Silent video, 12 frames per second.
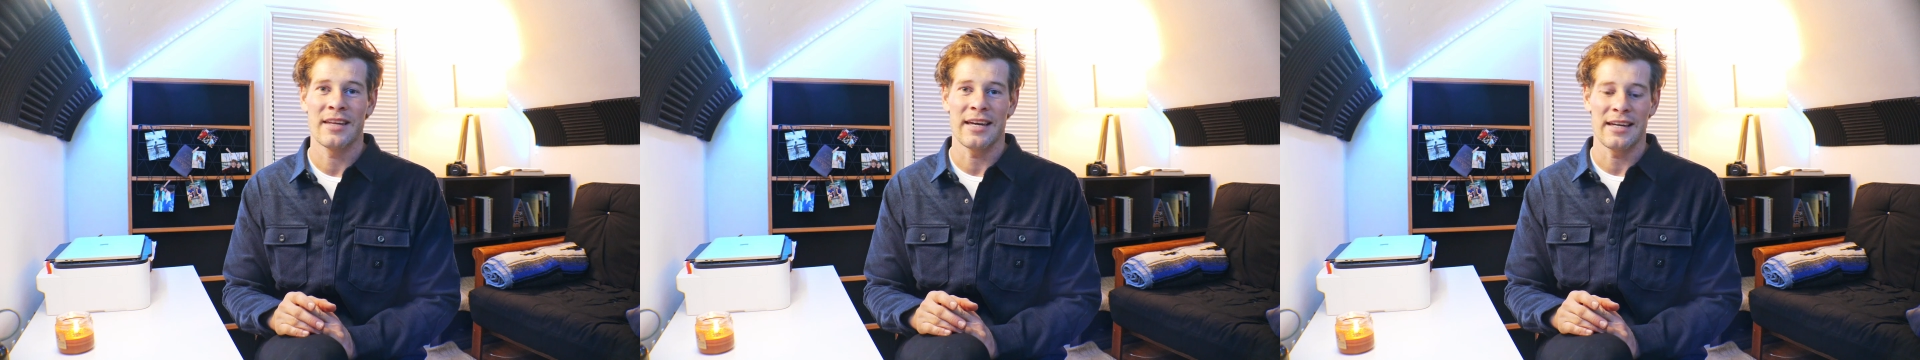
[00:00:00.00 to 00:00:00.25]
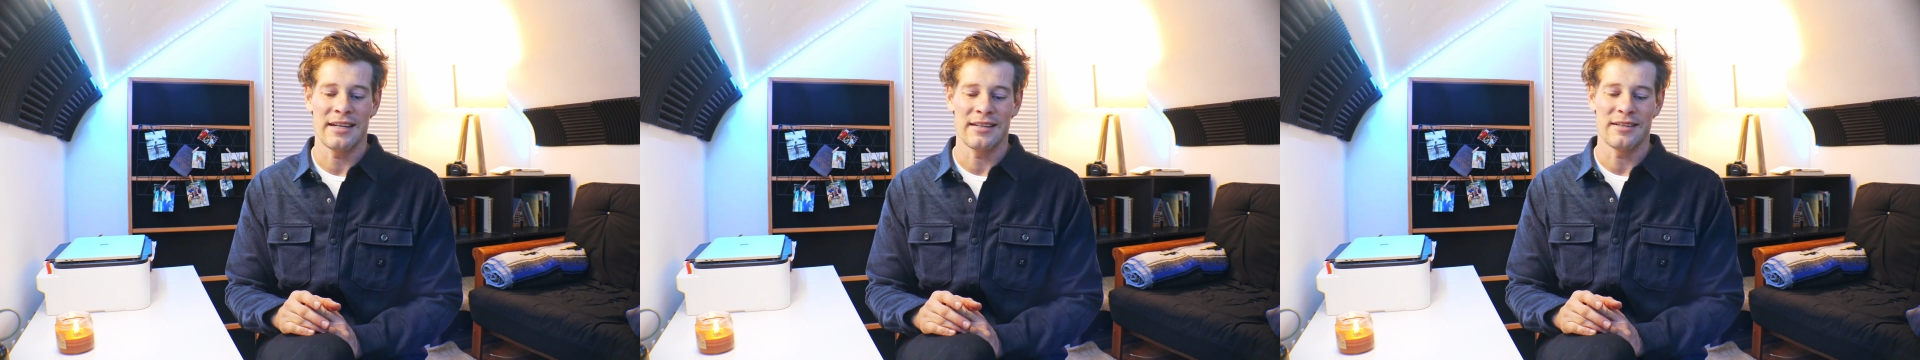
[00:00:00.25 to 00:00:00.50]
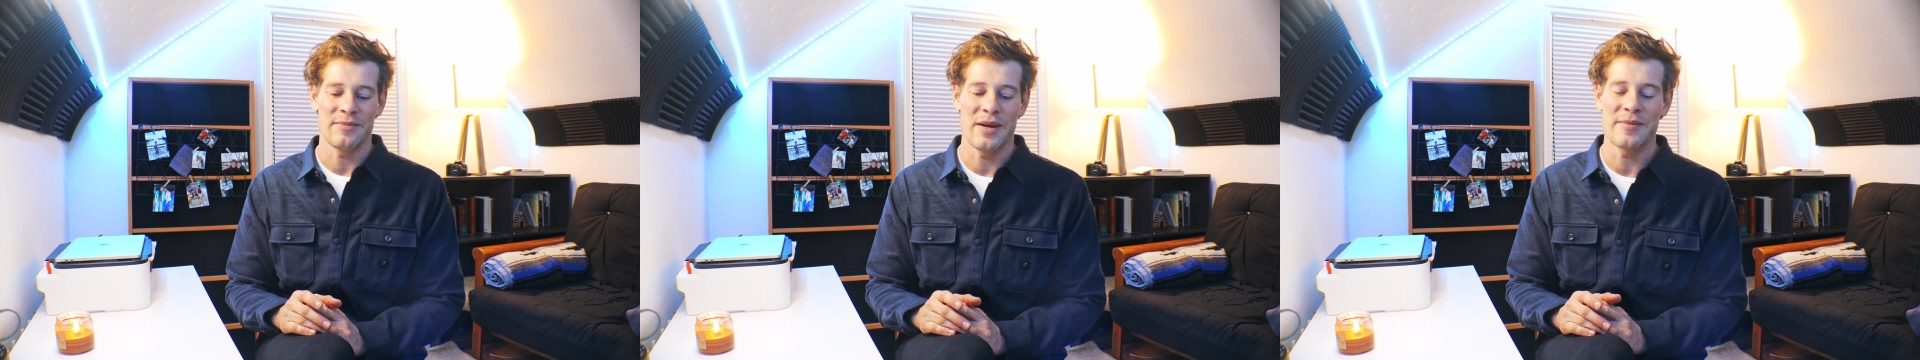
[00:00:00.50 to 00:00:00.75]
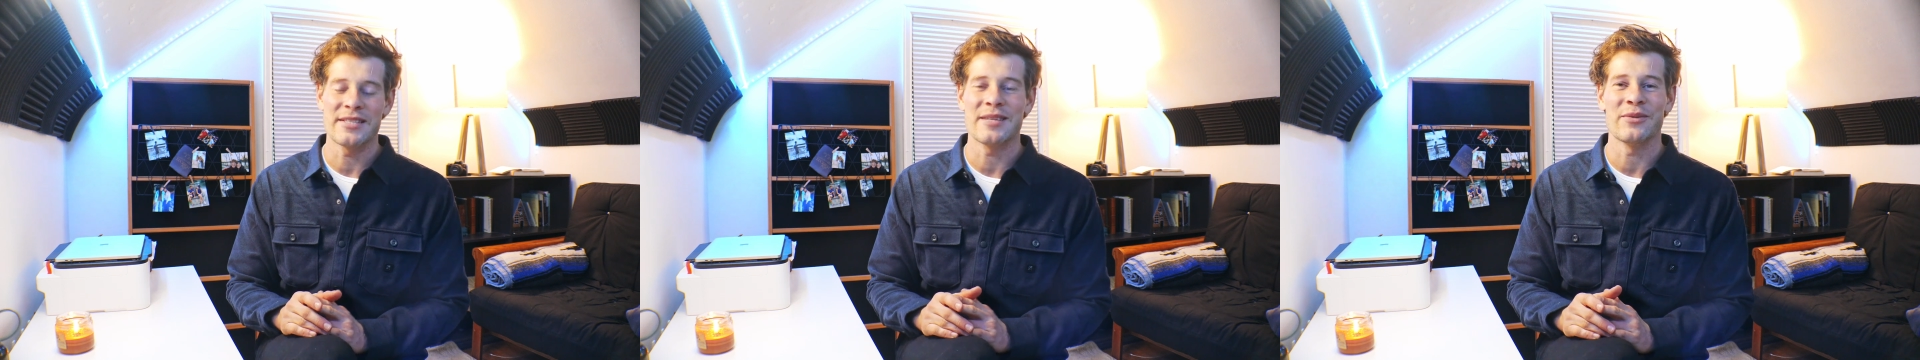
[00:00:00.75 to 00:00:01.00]
And
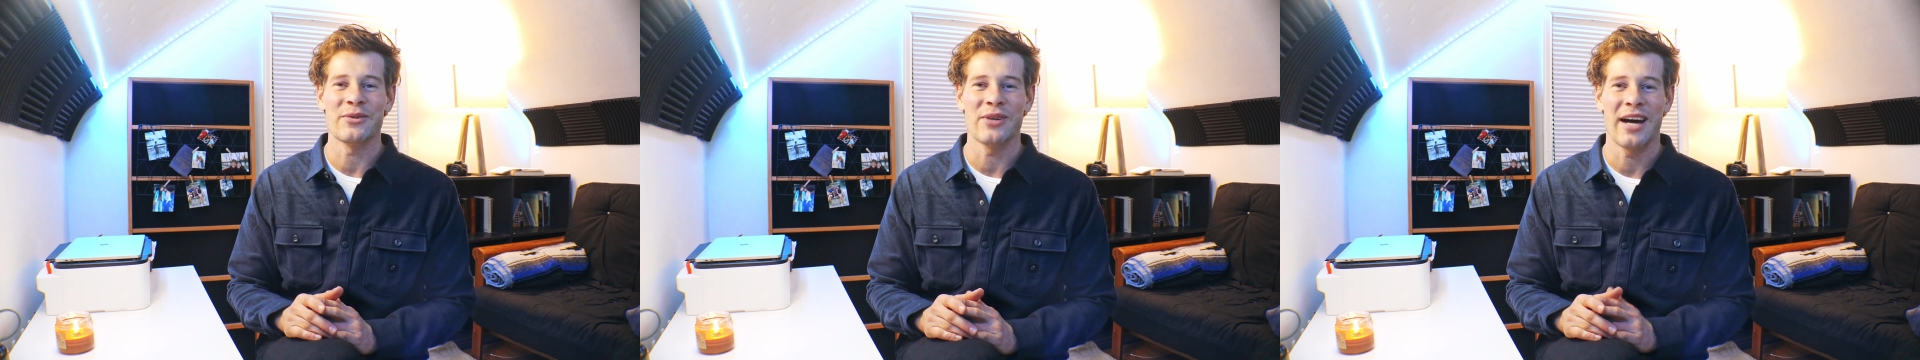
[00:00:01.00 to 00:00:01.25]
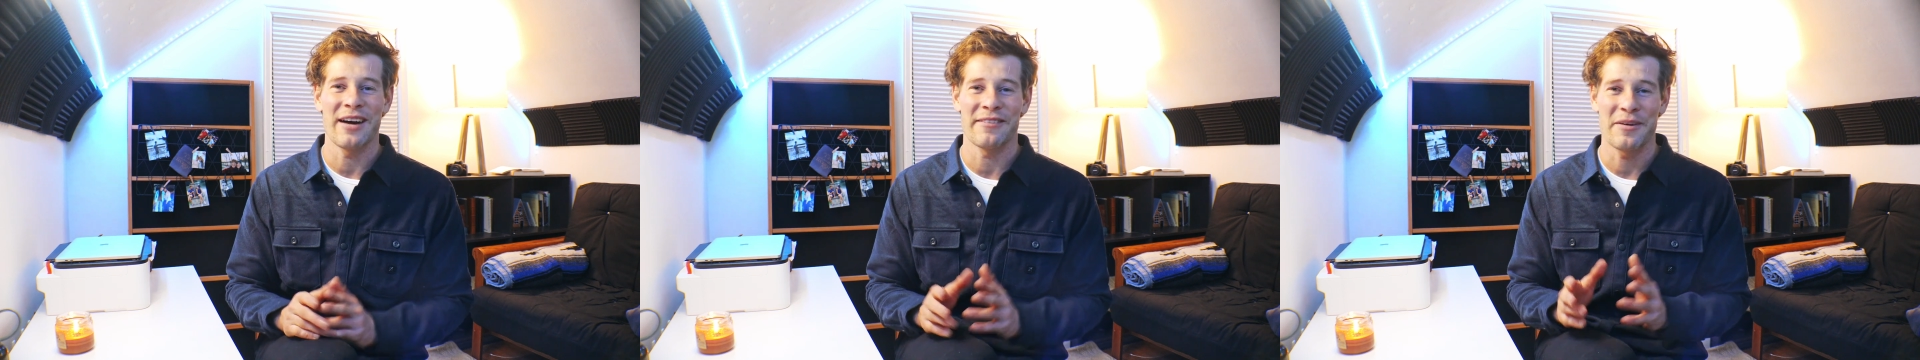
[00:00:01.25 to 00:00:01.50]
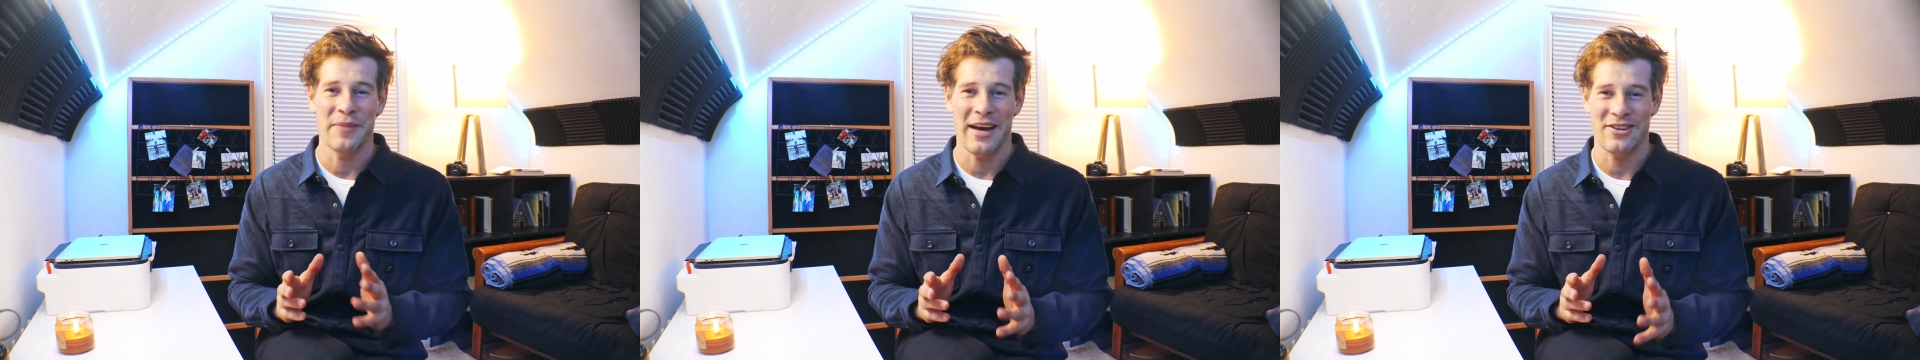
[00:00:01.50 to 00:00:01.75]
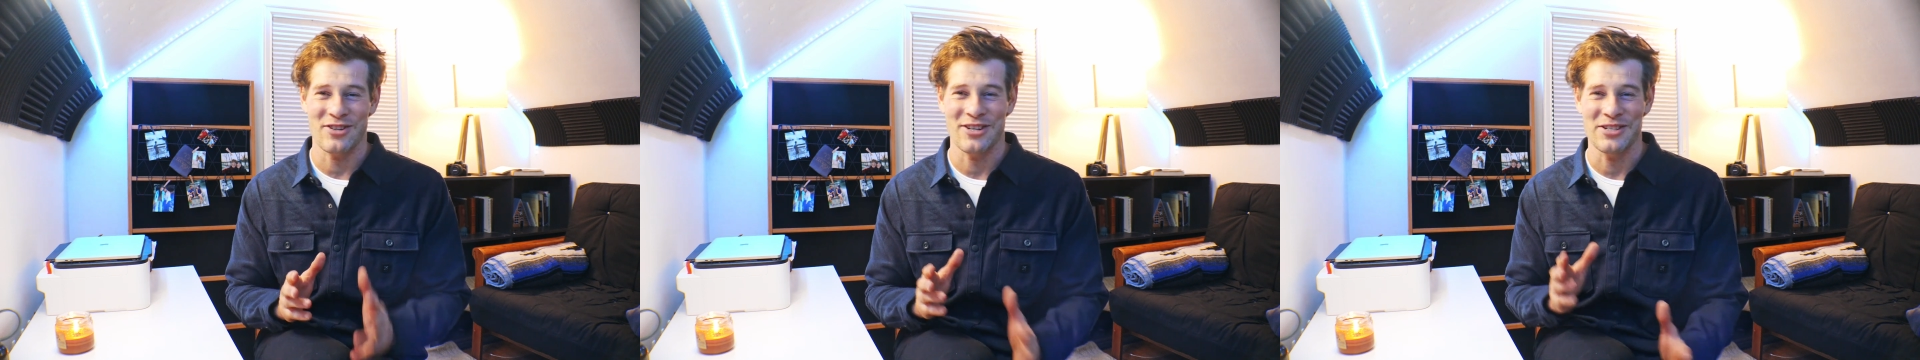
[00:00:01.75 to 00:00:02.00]
maybe someone will have
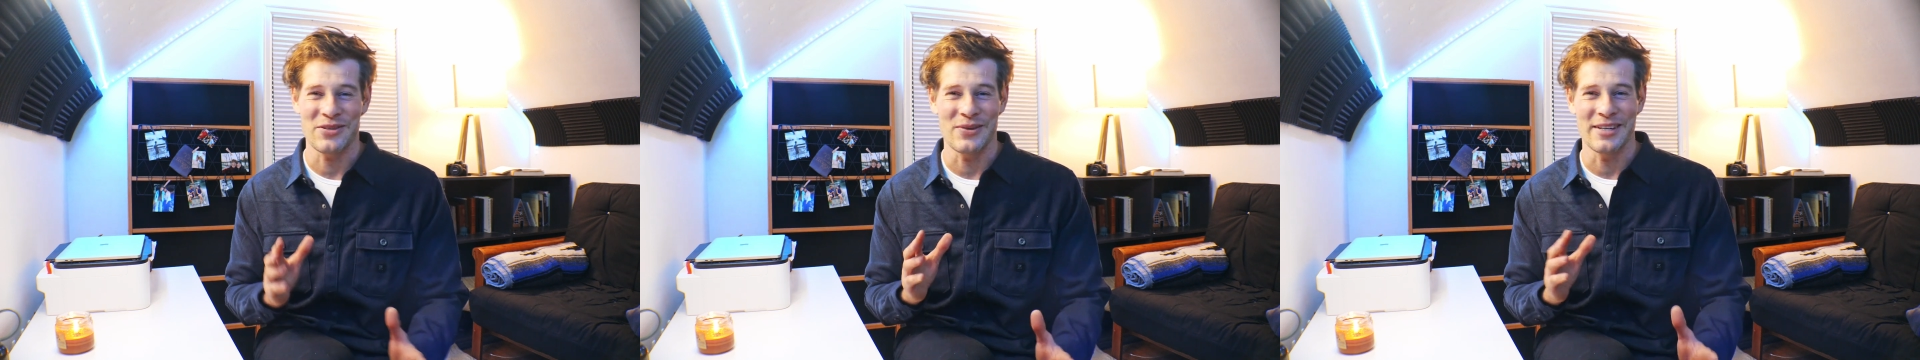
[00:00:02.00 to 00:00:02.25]
compassion on you